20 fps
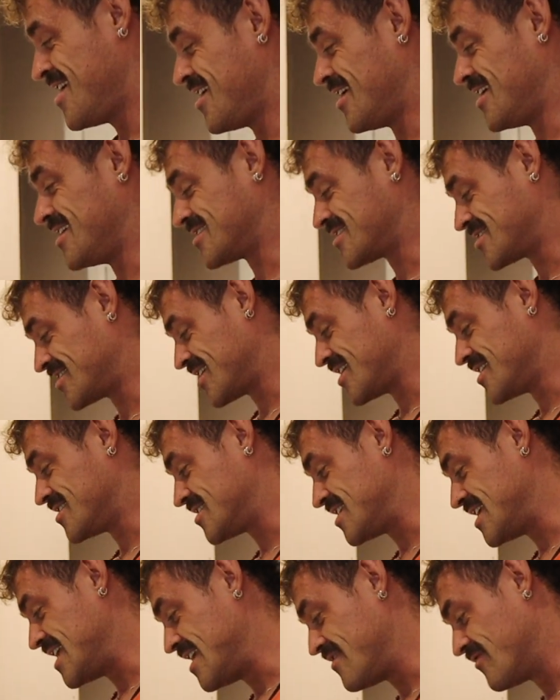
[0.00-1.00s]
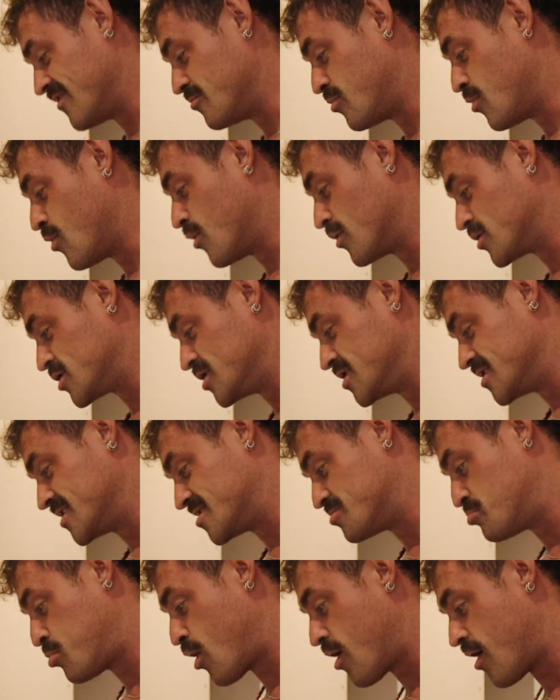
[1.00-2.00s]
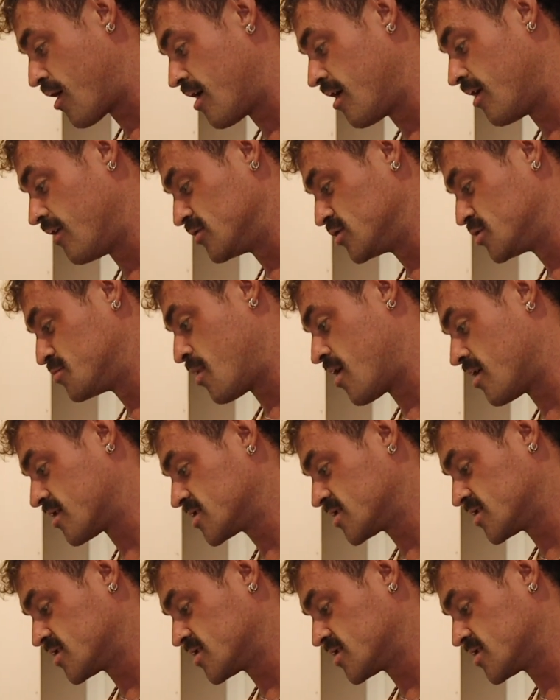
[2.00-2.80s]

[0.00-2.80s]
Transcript: It's even portions per lunchbox,